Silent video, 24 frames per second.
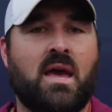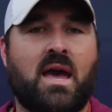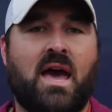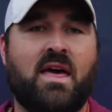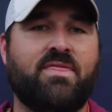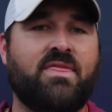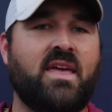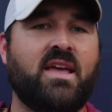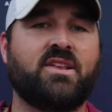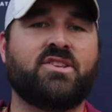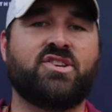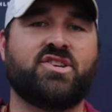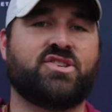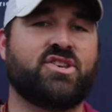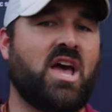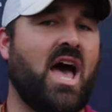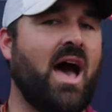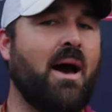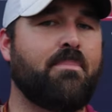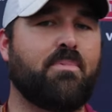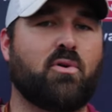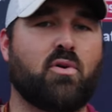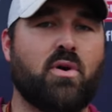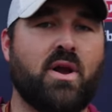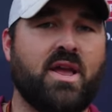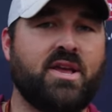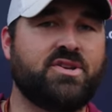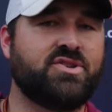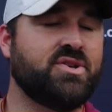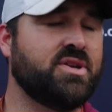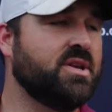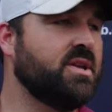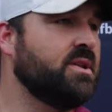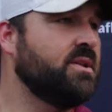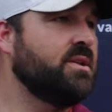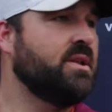I think just
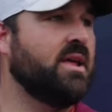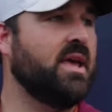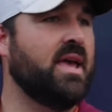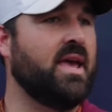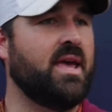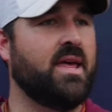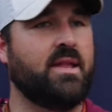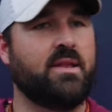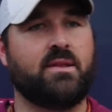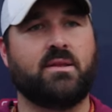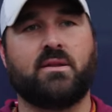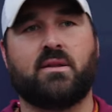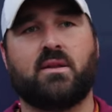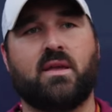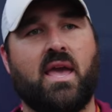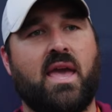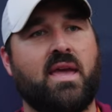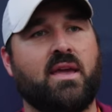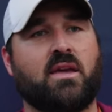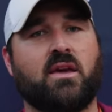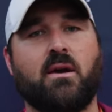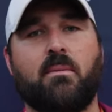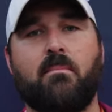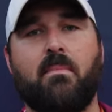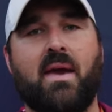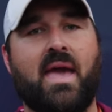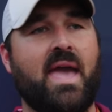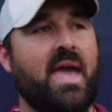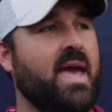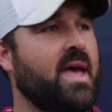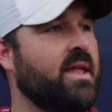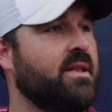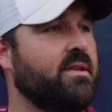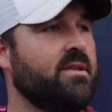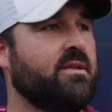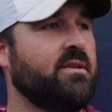operation and
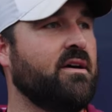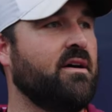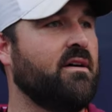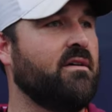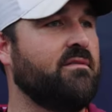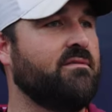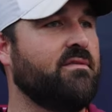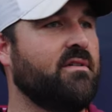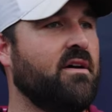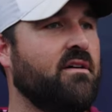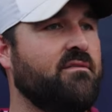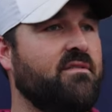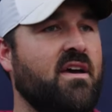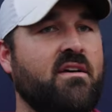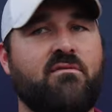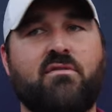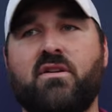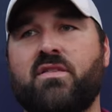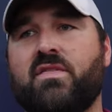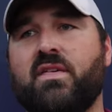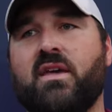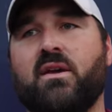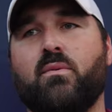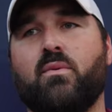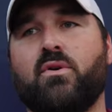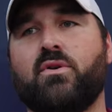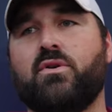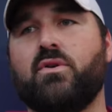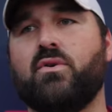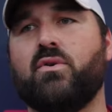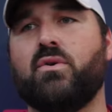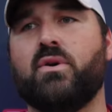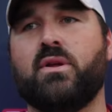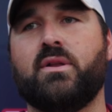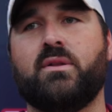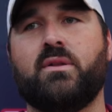command of everything we're
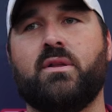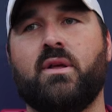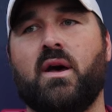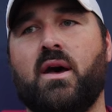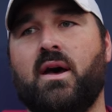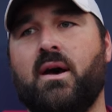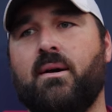doing,